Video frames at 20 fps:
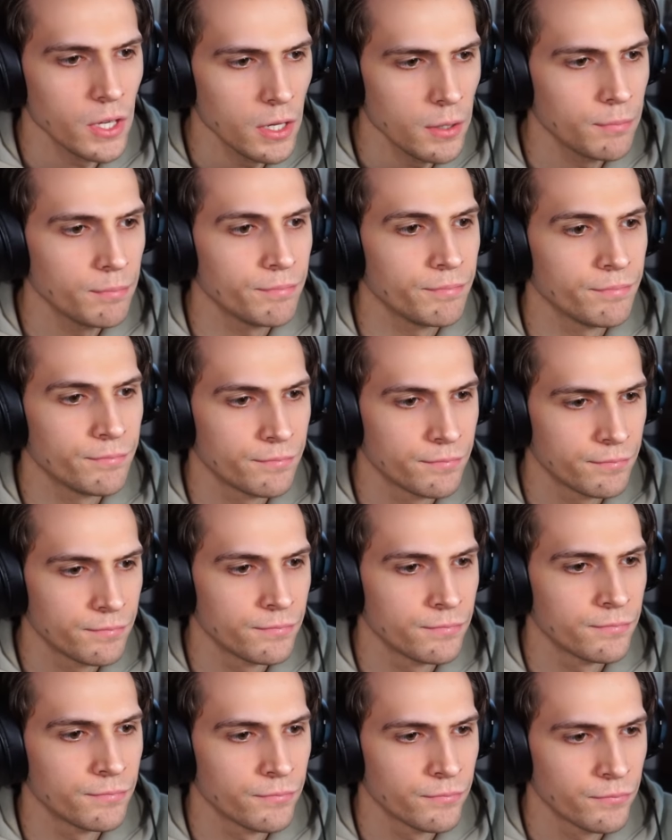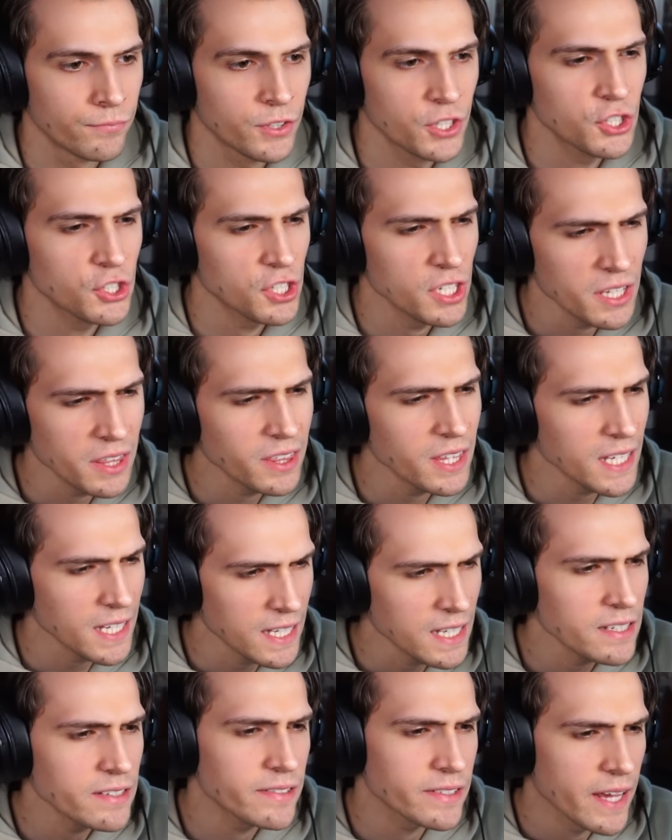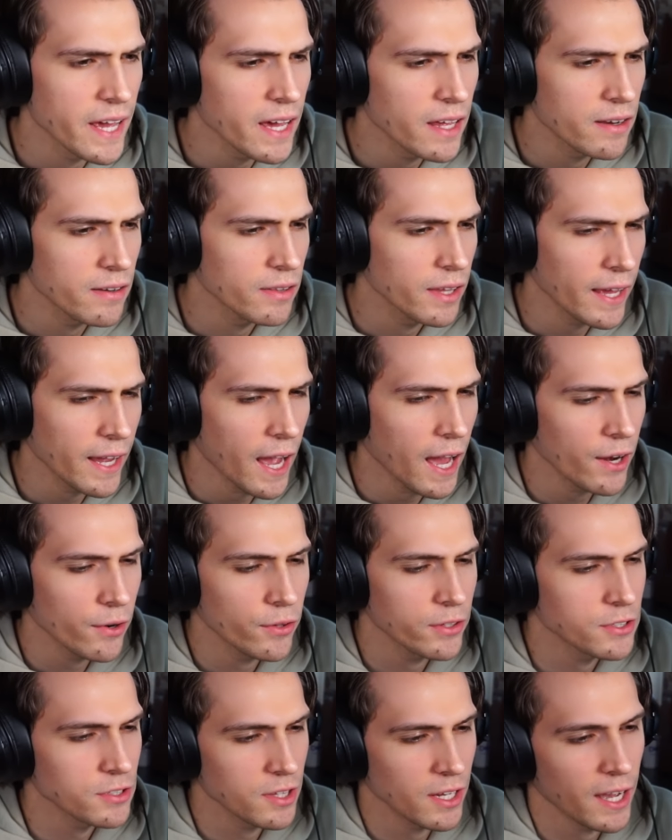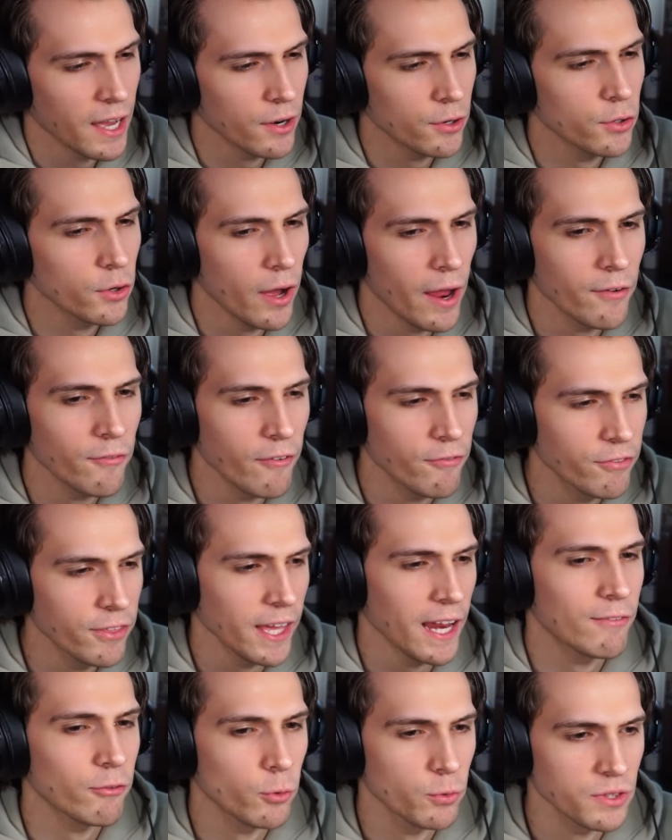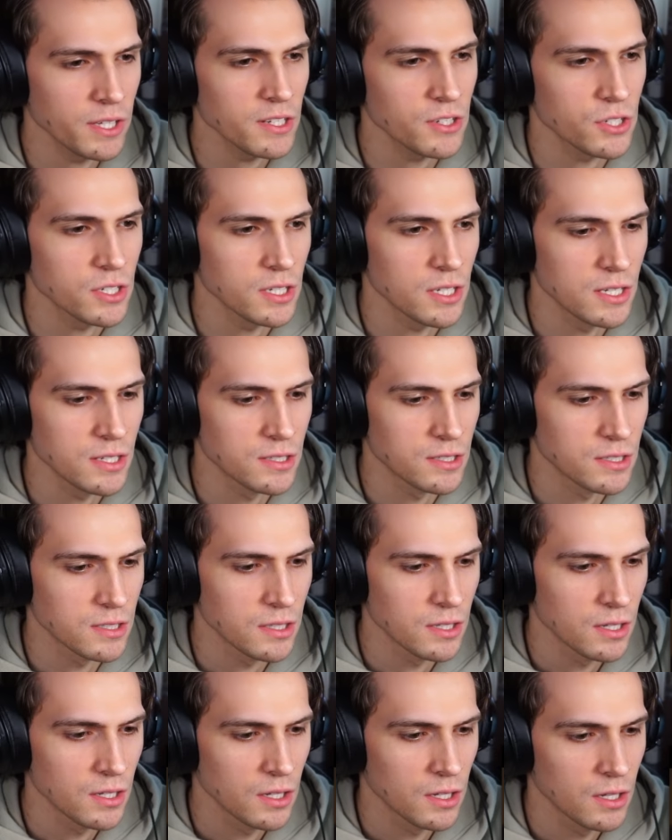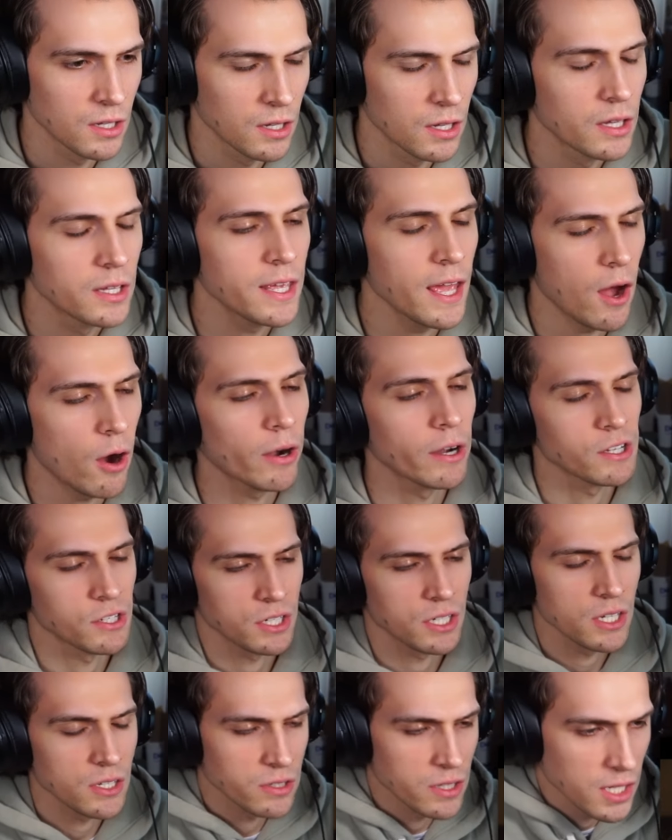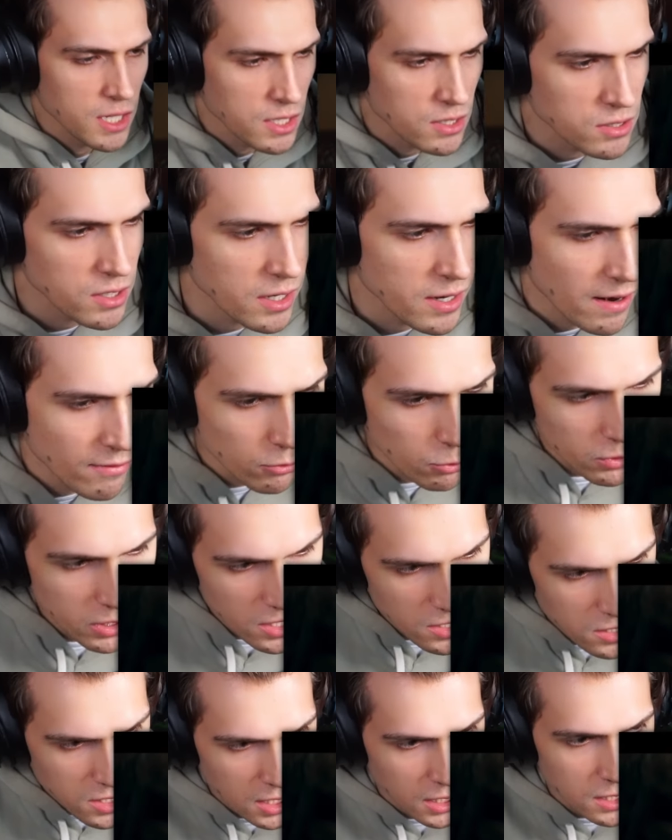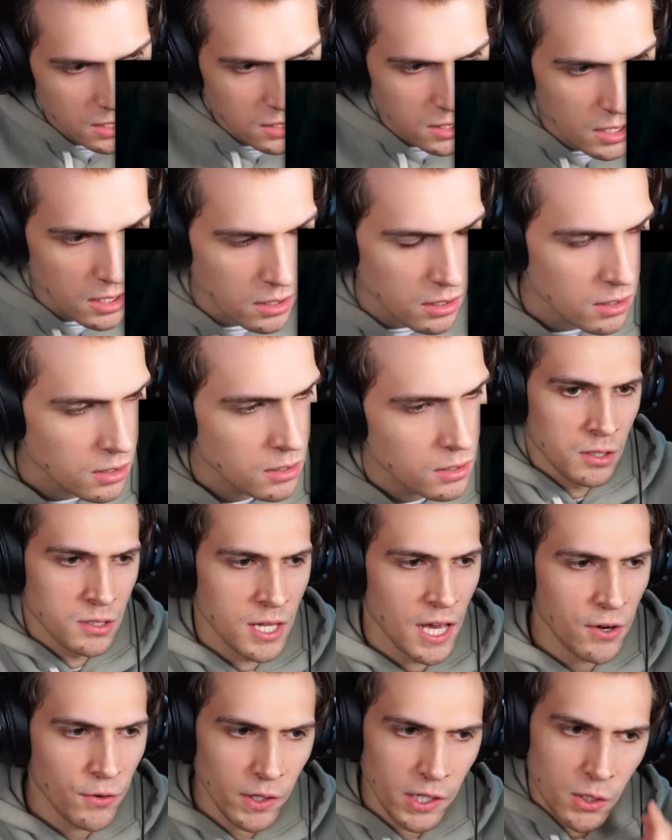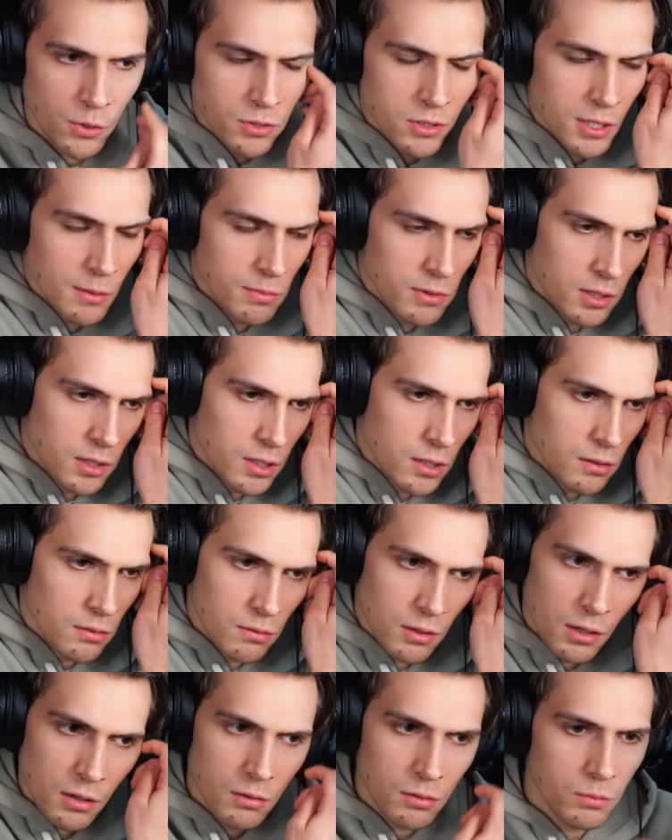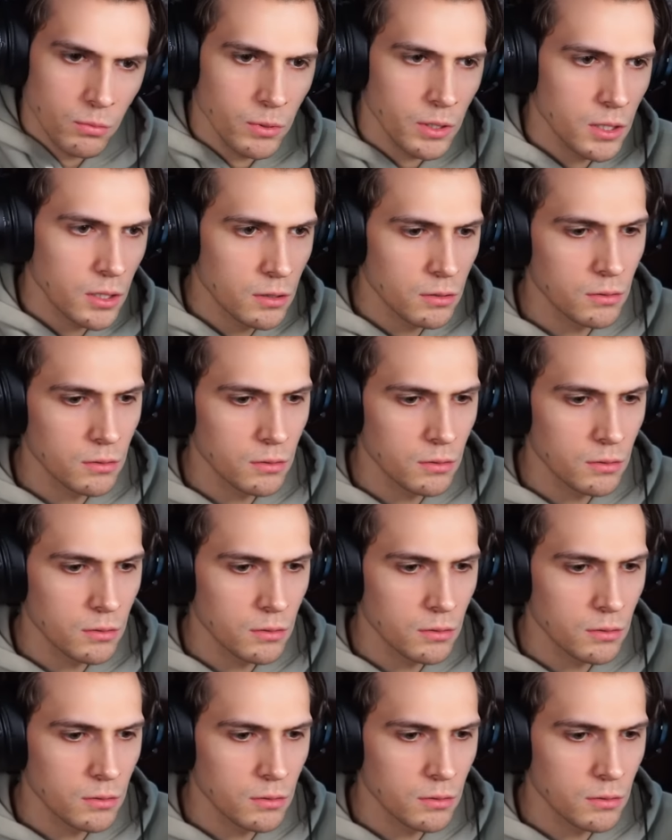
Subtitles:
Yep. Does she think he's dead? Like, that's the thing. I don't know. I feel like everyone thinks he's... Yeah, okay, she does think he's dead. Everyone does think he's dead. Does Henry know something? No, we